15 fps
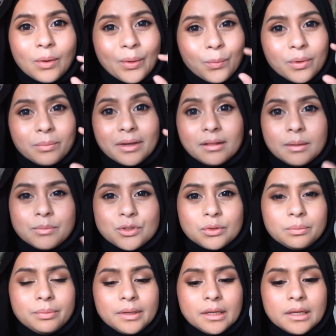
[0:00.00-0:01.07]
want my lips
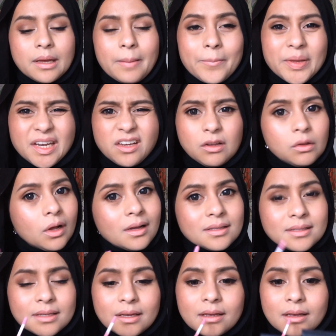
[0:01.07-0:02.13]
to be a bit
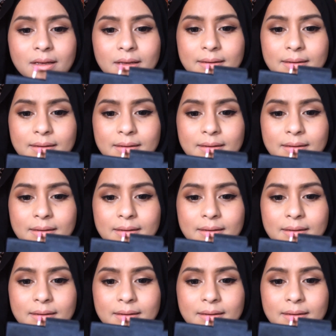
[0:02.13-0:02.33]
glossy.